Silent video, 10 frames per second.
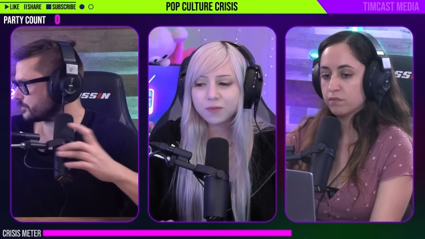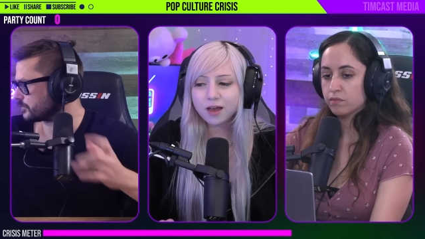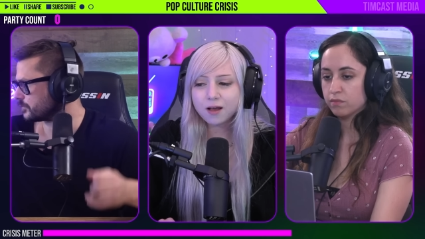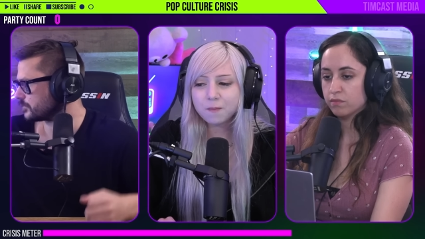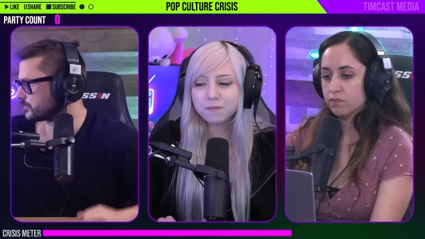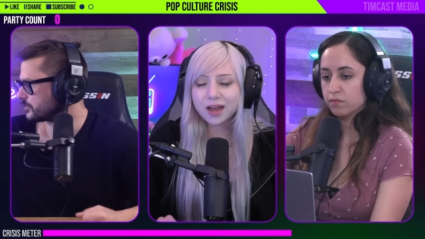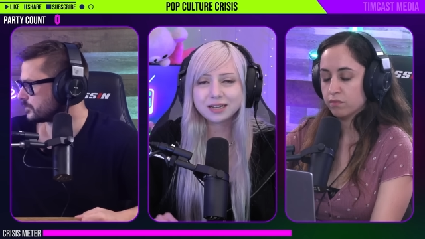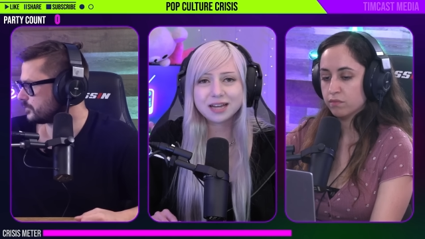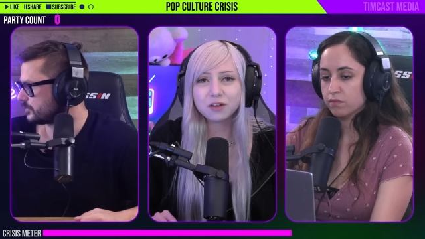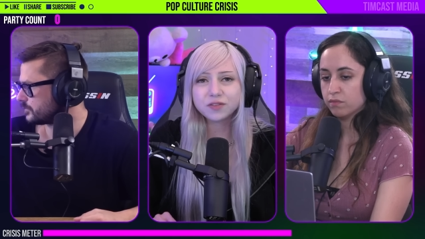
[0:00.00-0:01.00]
Speaker 1: Um, I
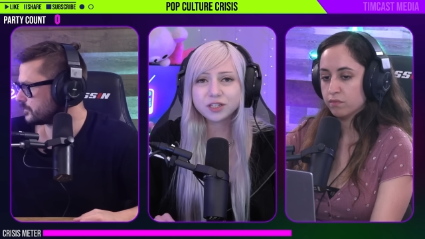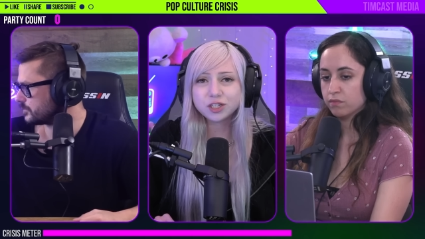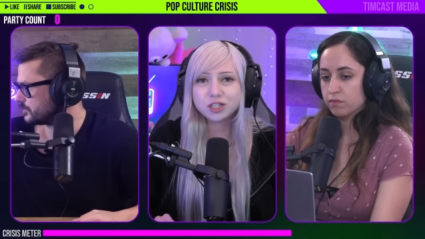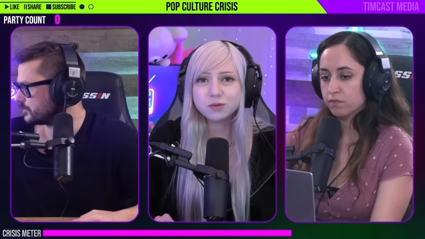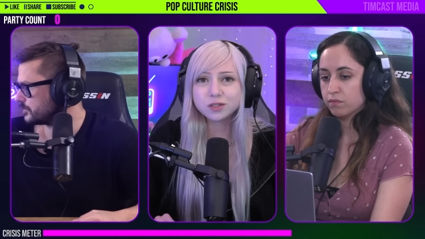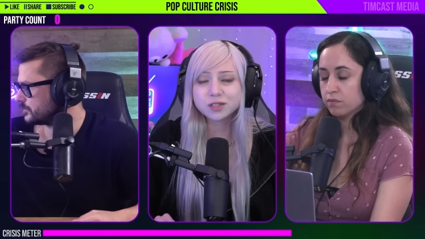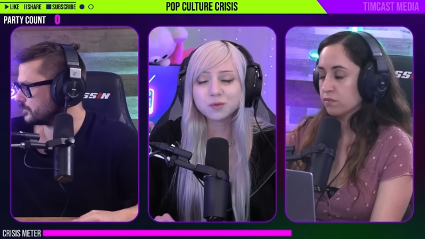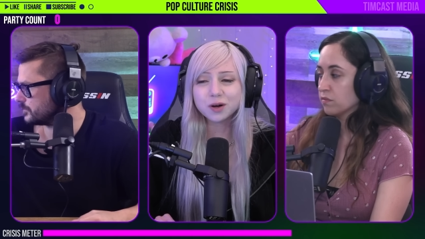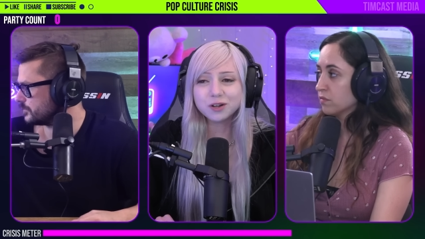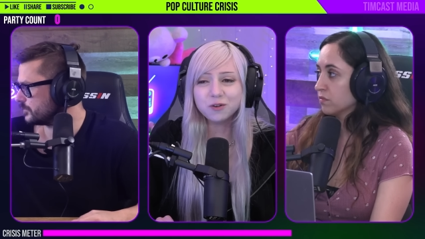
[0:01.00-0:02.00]
doubt that she was the
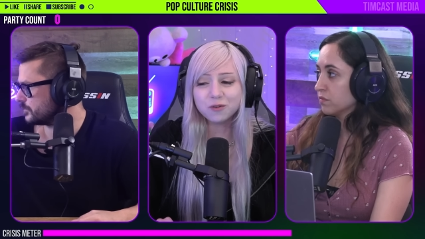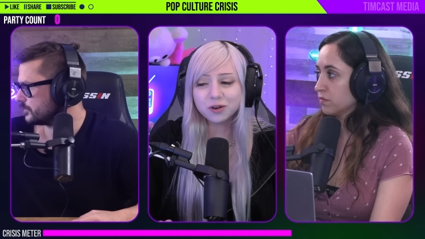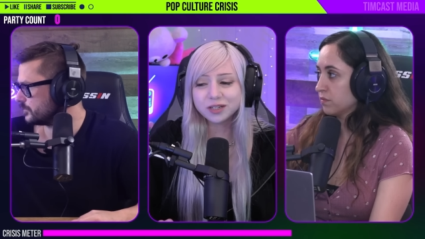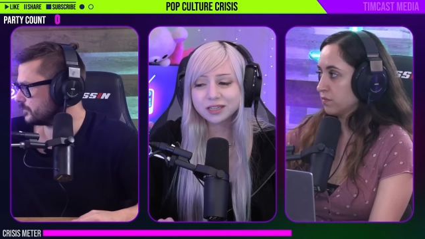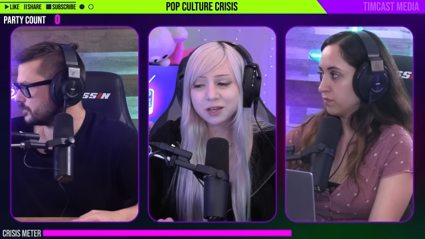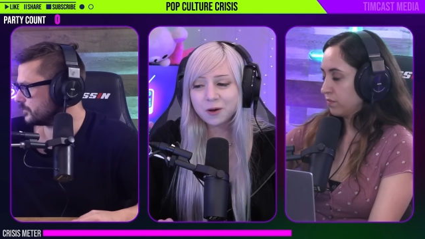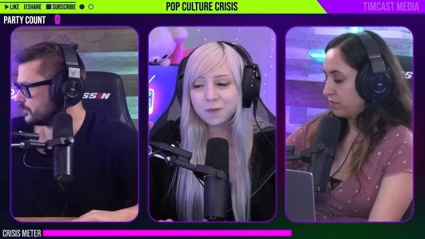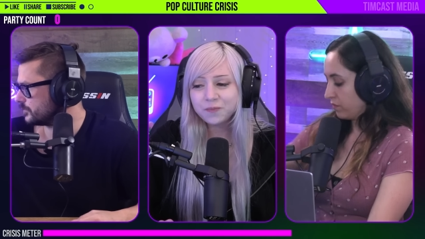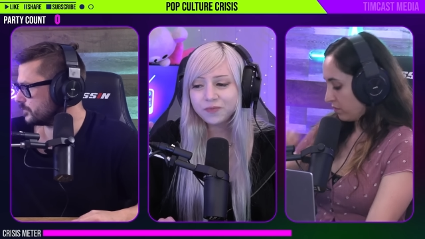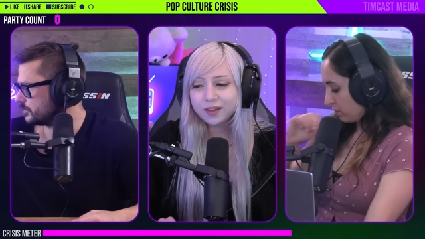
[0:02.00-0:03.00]
one who wrote it,
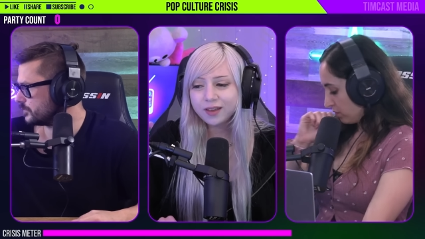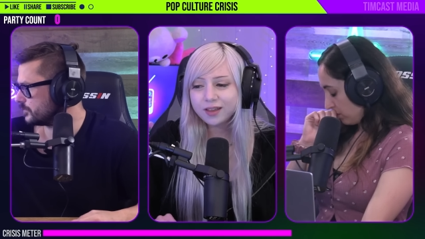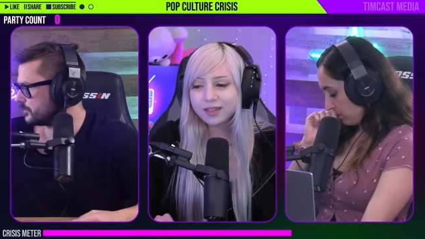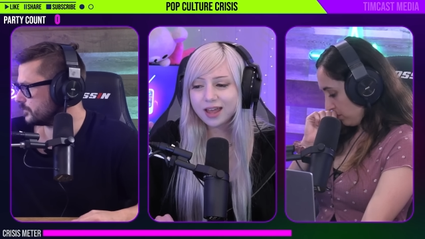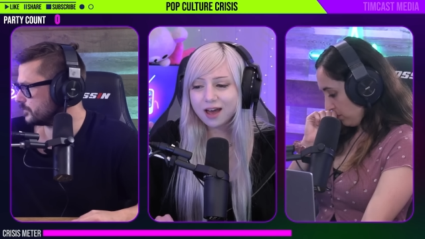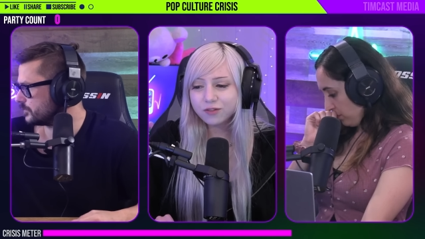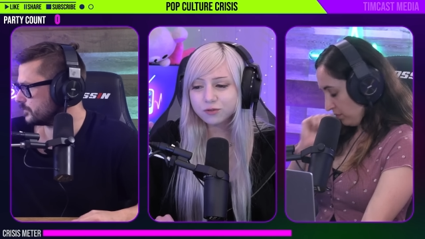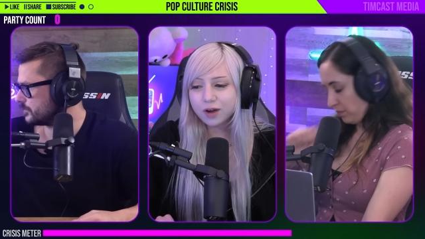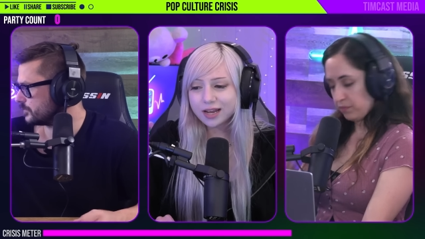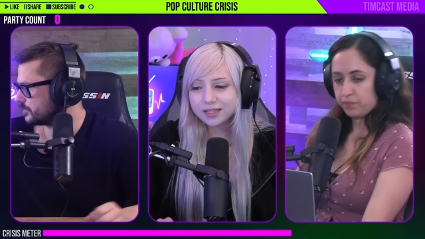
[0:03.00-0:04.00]
though. They have
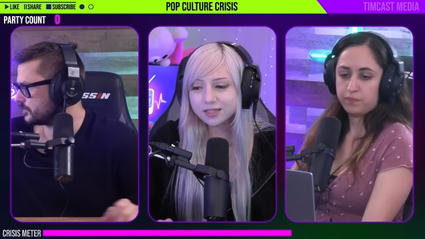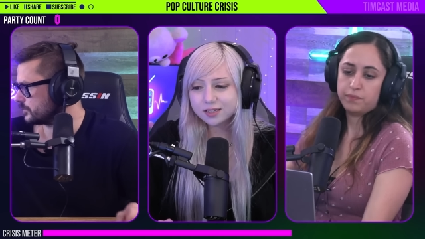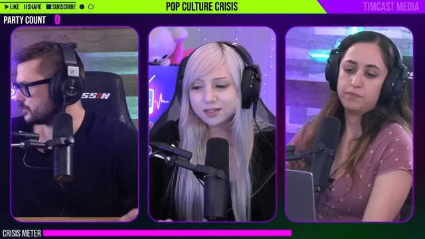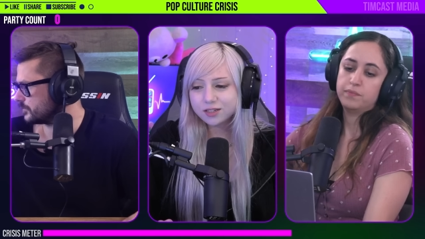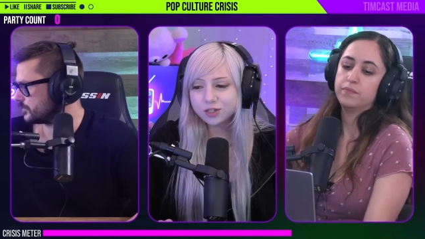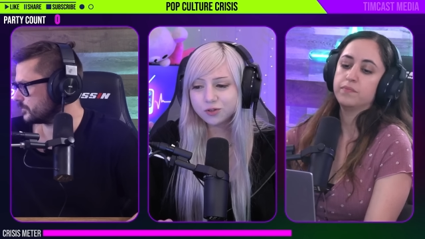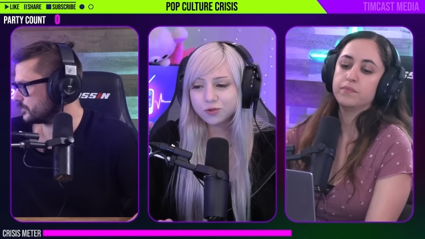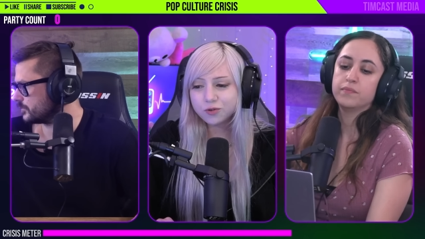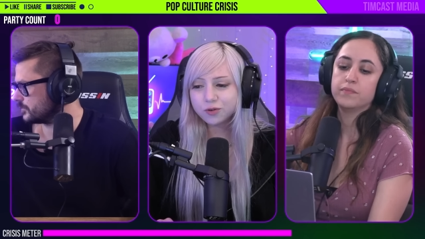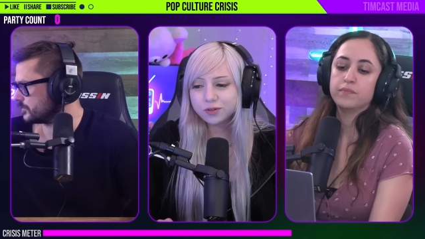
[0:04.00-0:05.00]
the rights
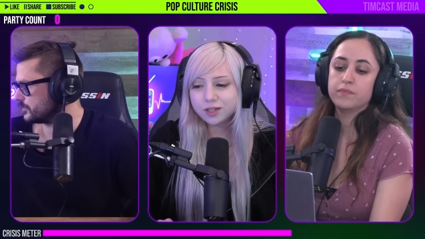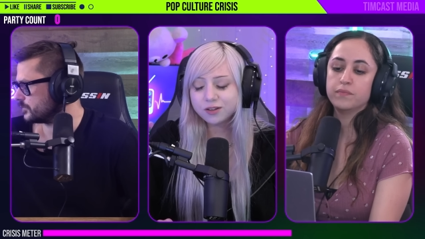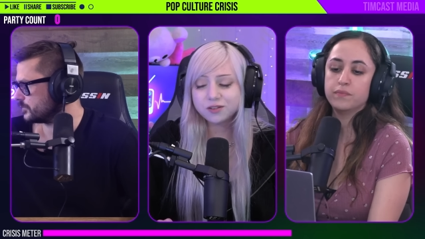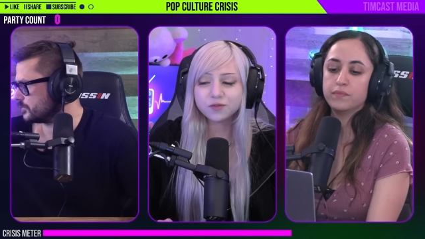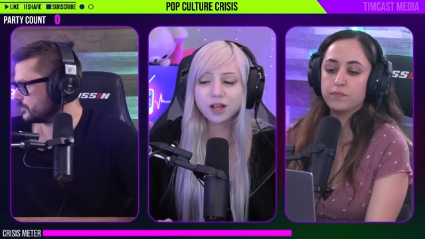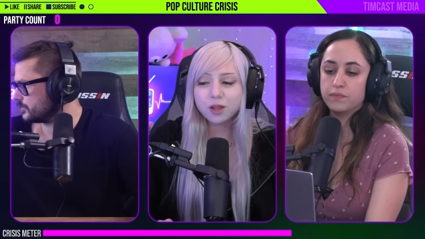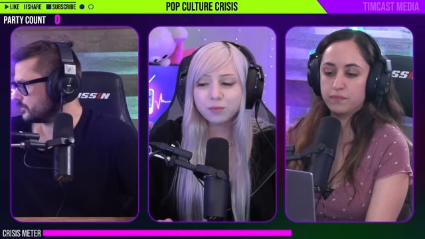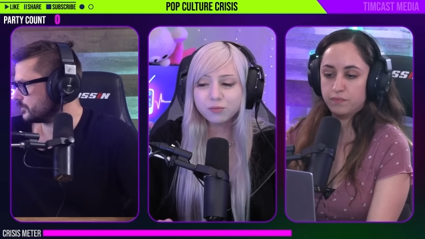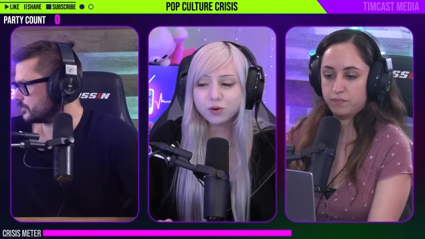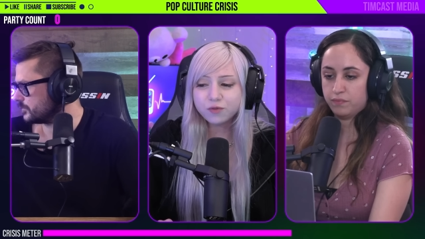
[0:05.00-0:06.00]
to d-
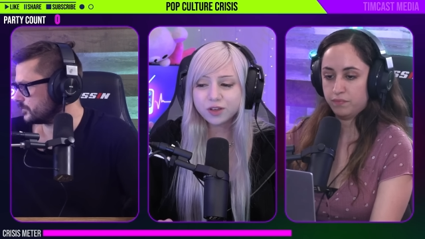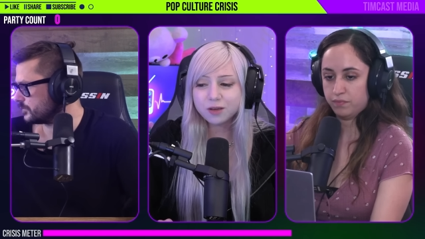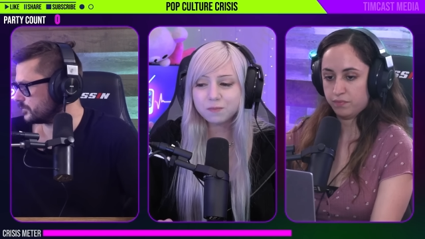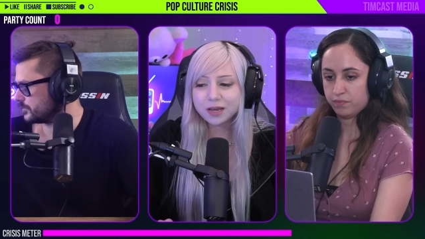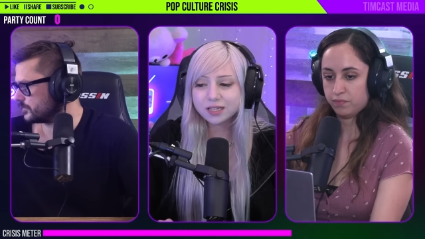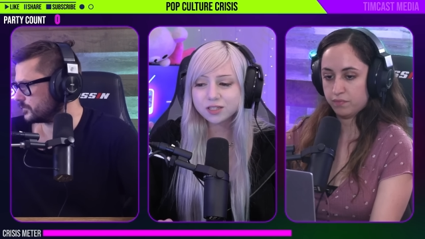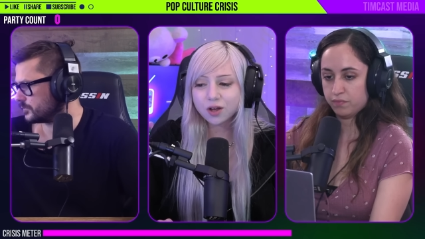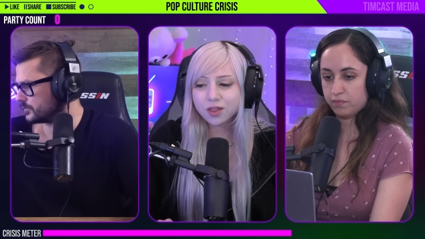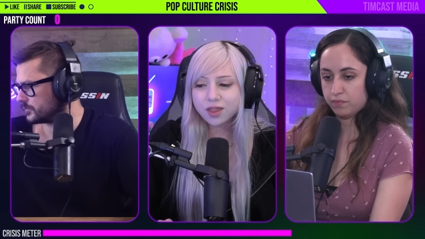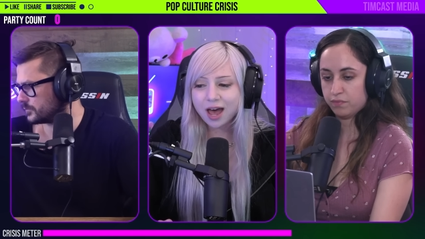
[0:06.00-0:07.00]
develop a movie based
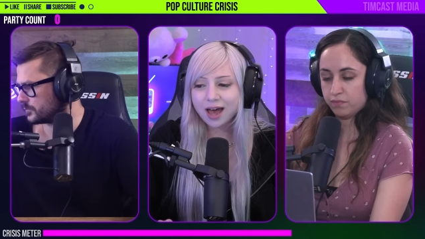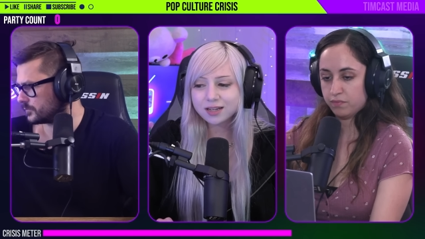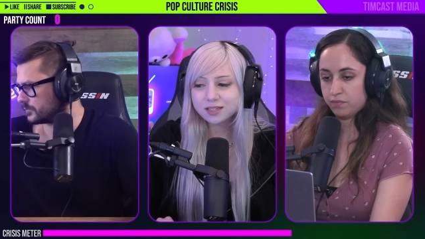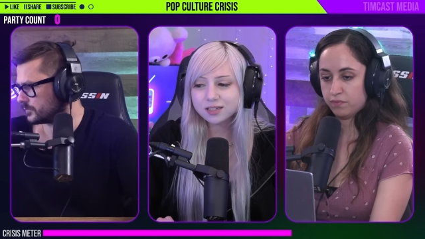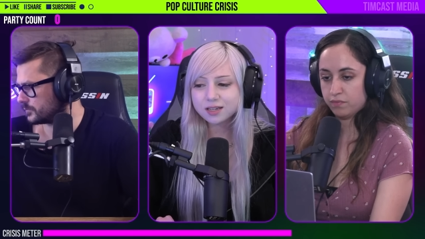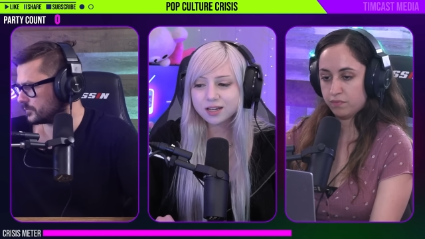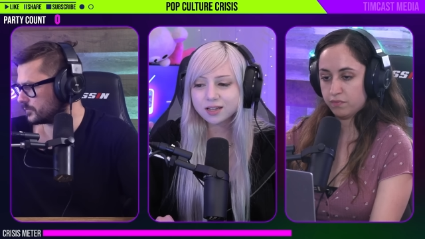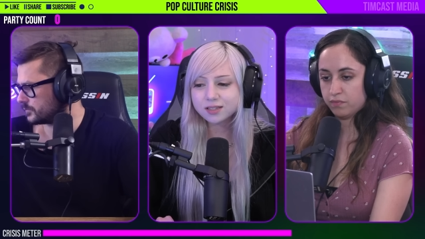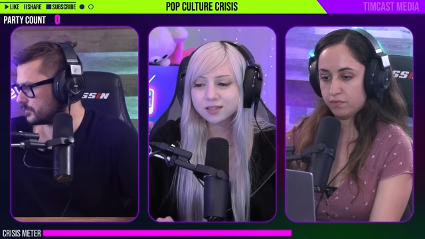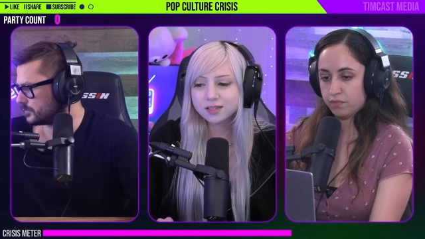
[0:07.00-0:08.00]
on that. It's